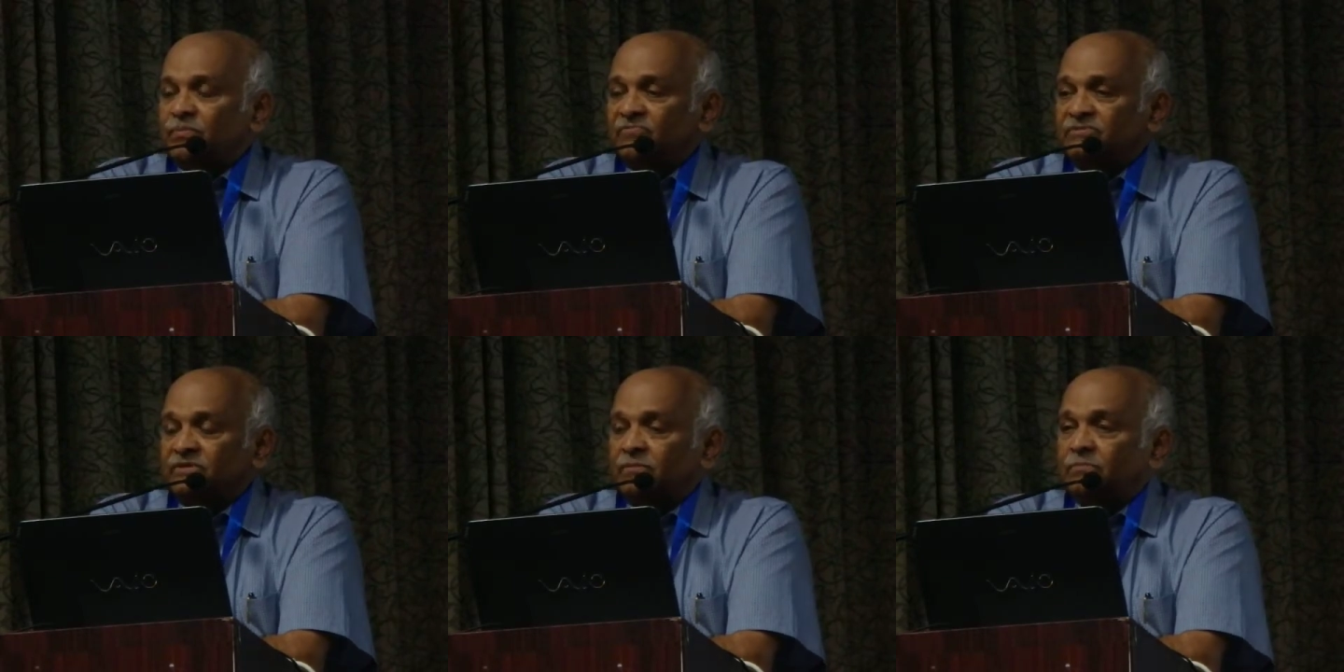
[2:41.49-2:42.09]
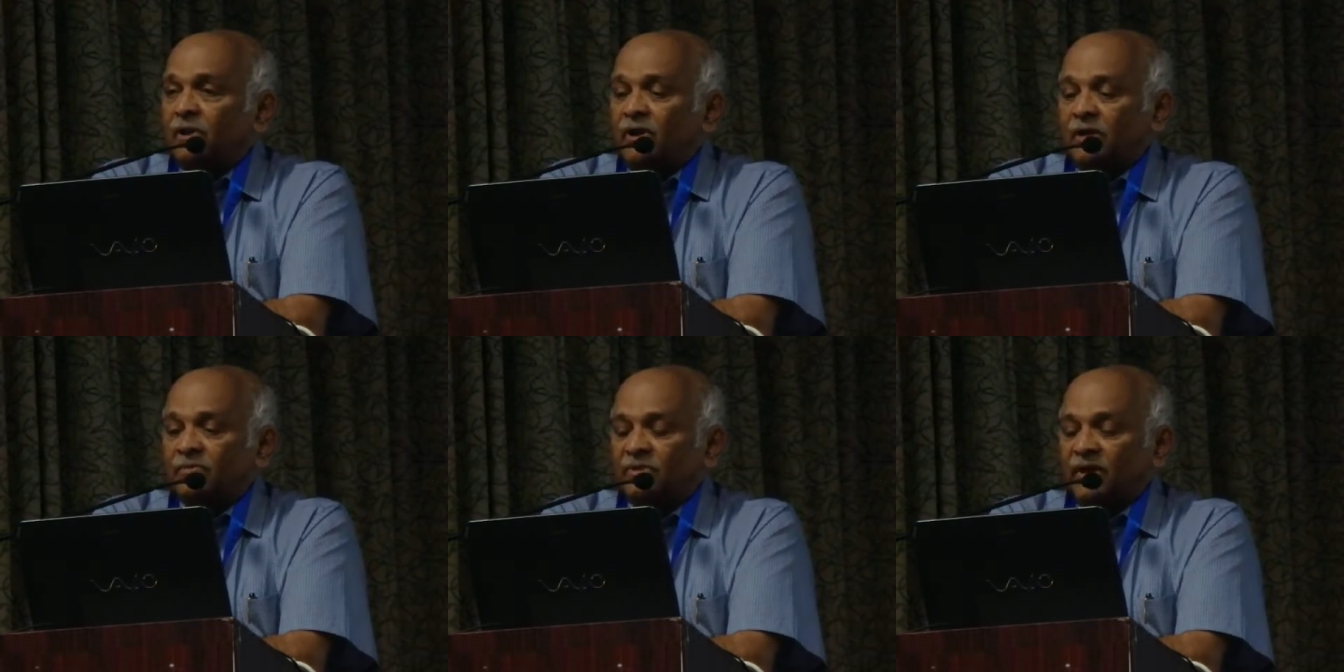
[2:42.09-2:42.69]
Professor M.
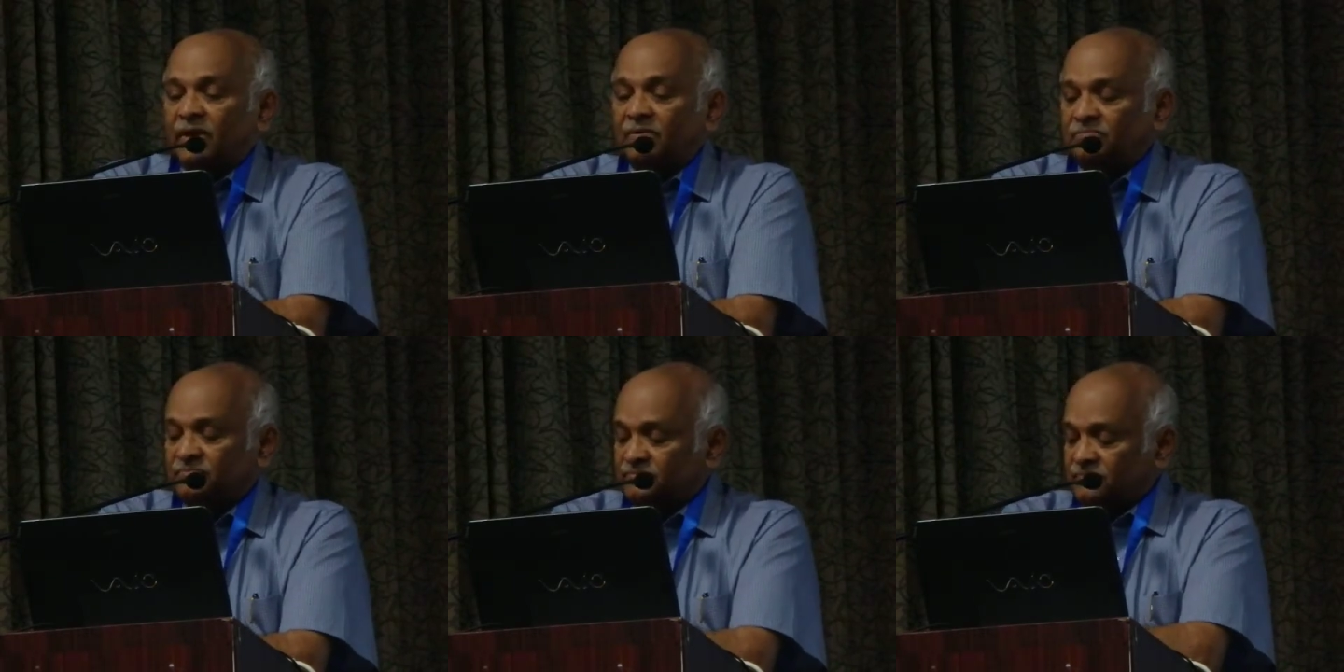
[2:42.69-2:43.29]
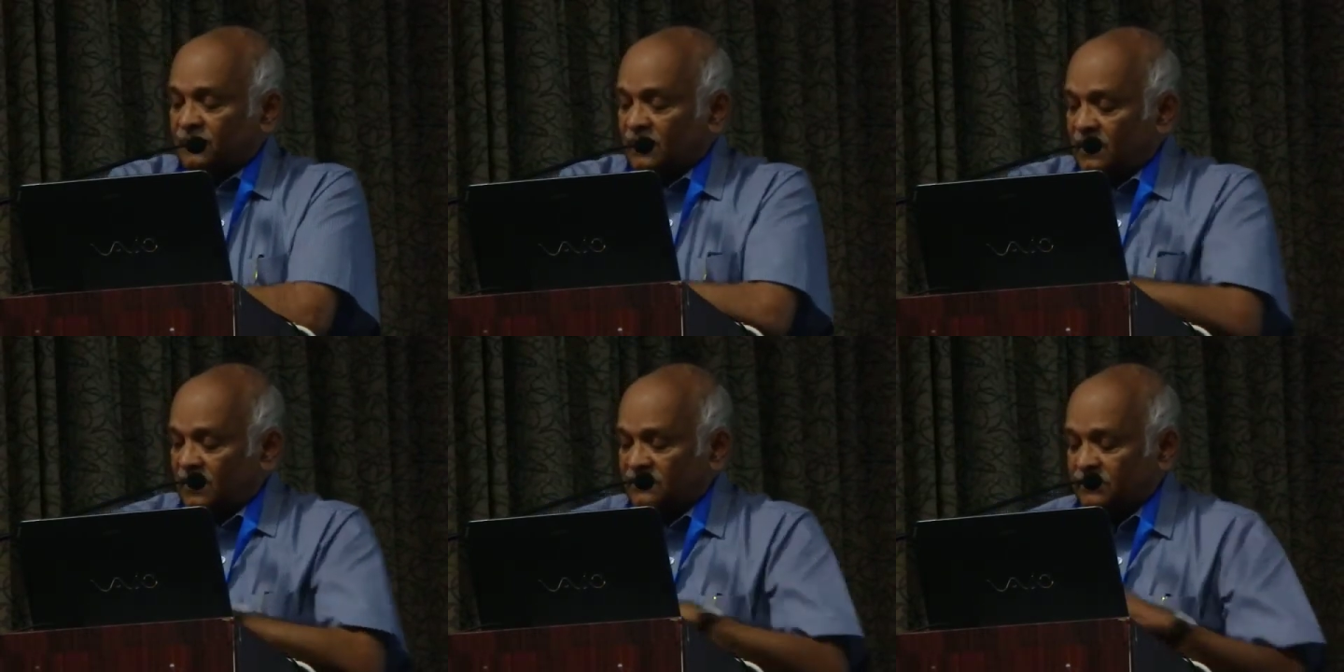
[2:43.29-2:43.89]
Balaraman
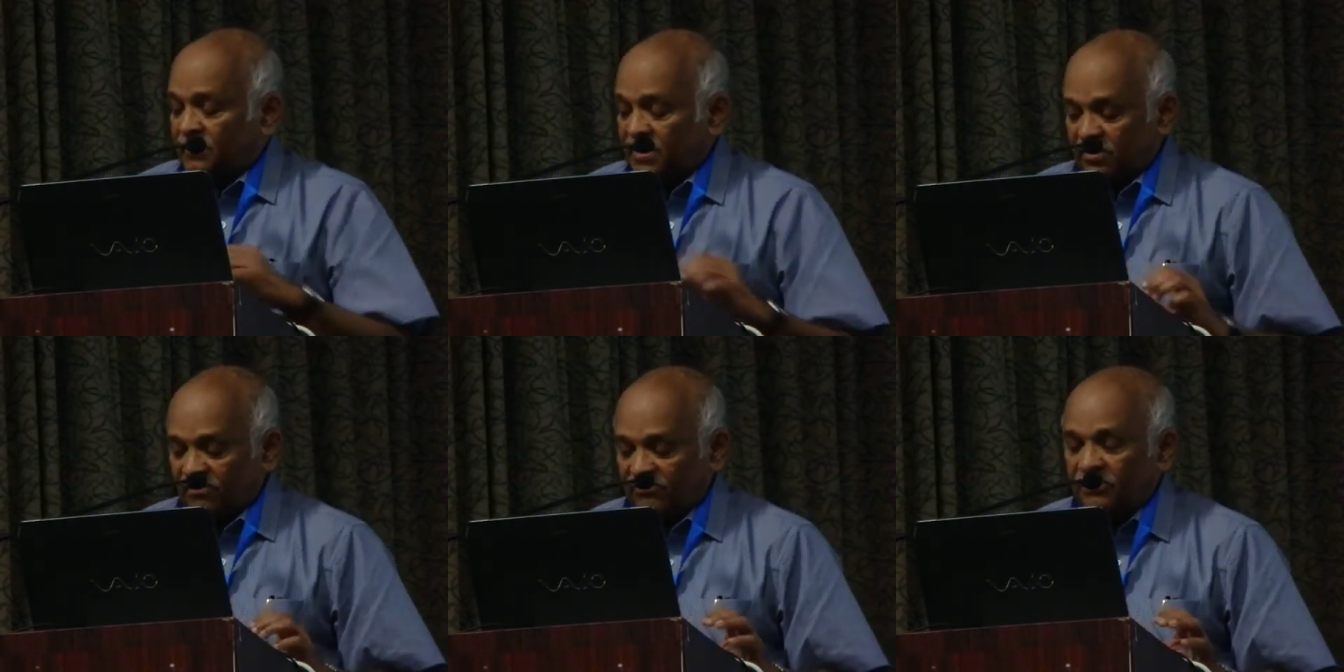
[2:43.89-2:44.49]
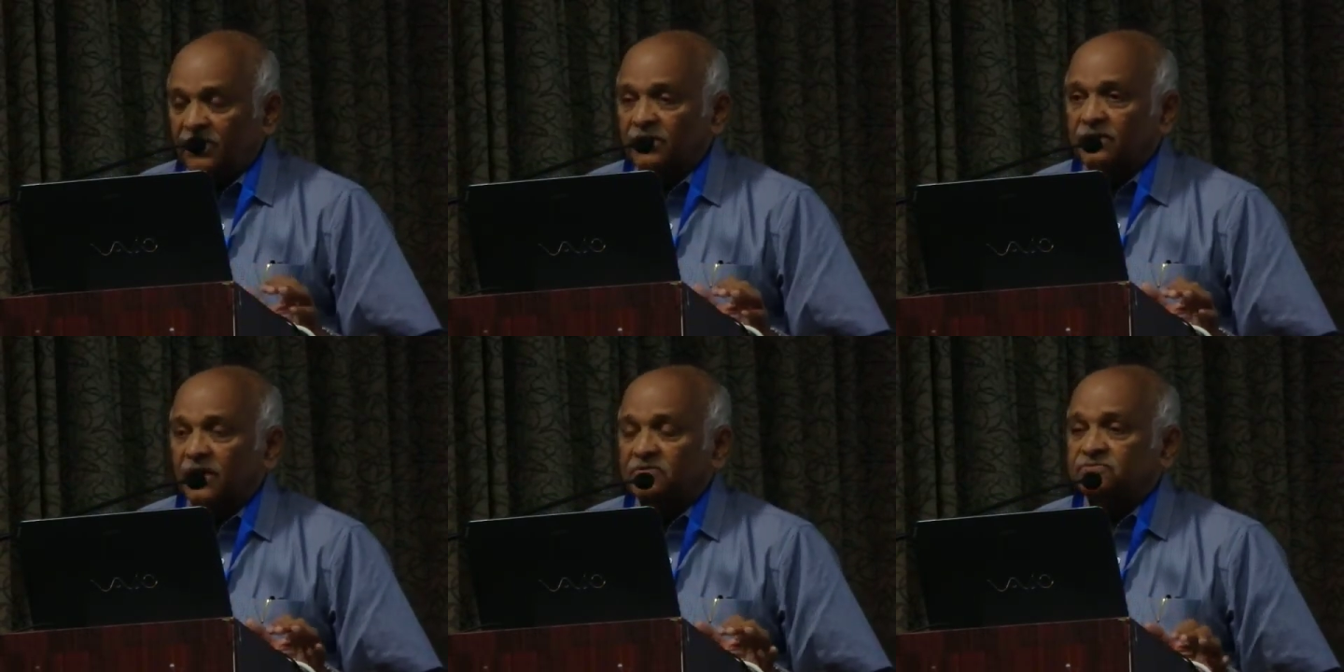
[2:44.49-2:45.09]
Nair, is a matter
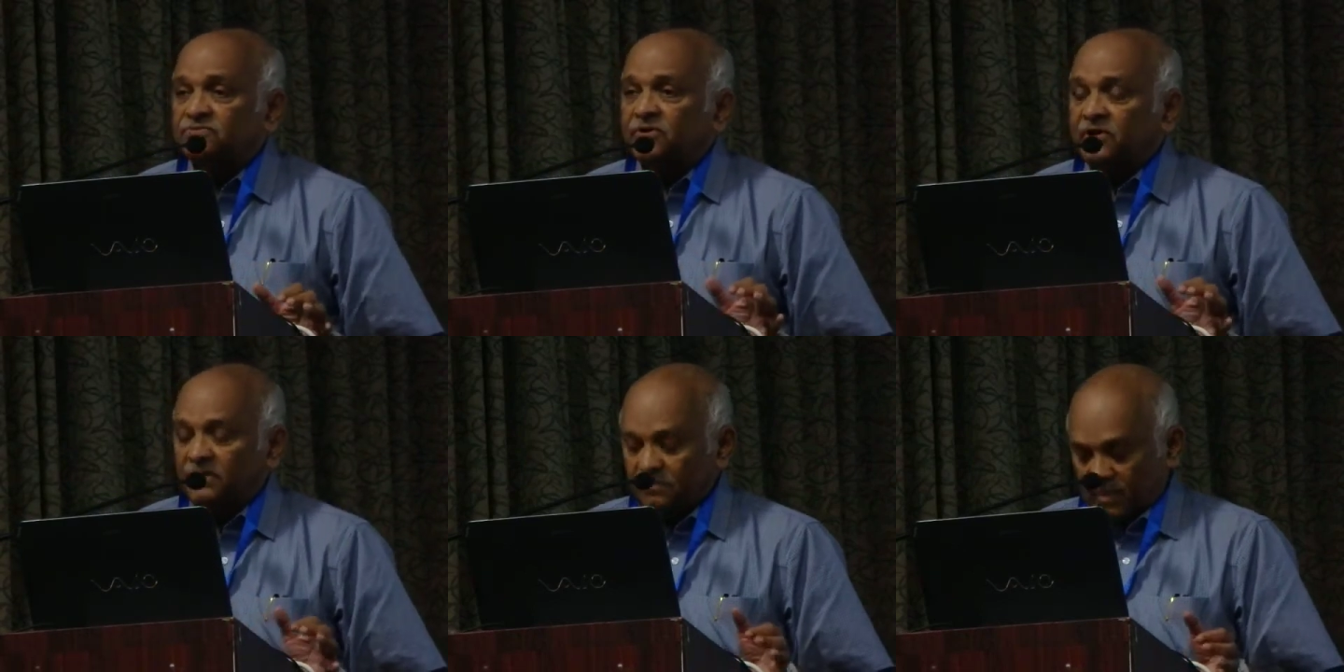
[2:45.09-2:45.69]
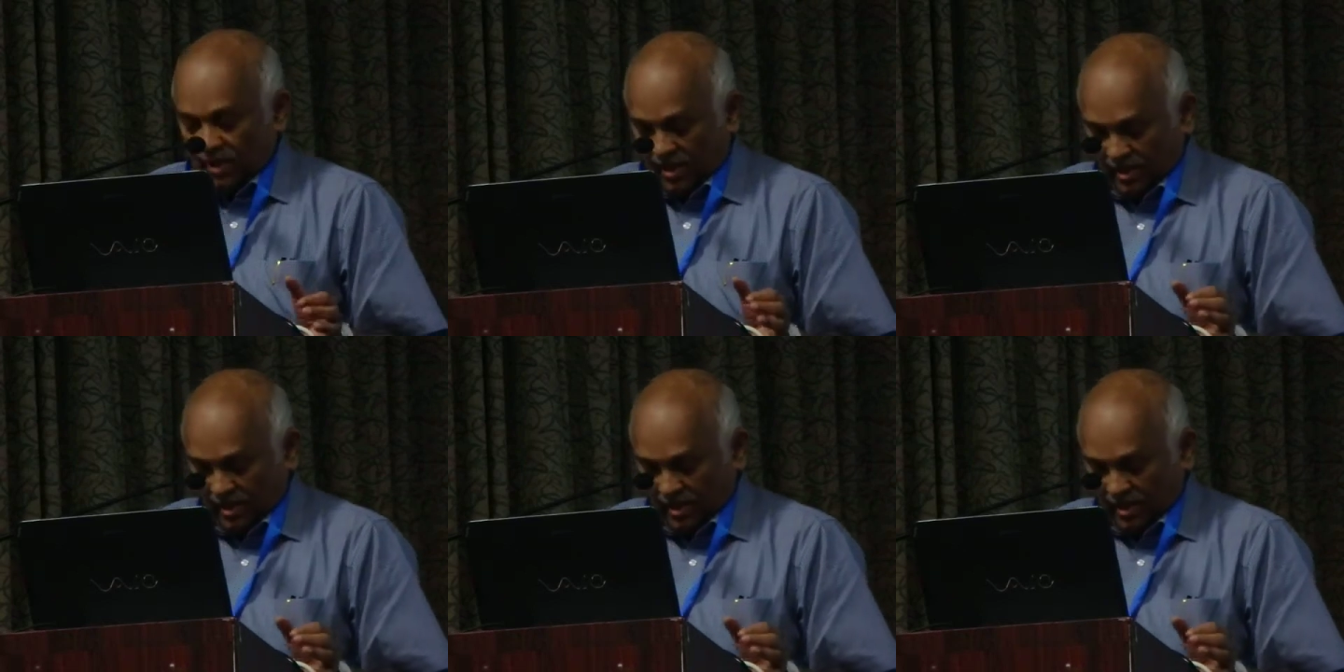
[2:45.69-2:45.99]
of extreme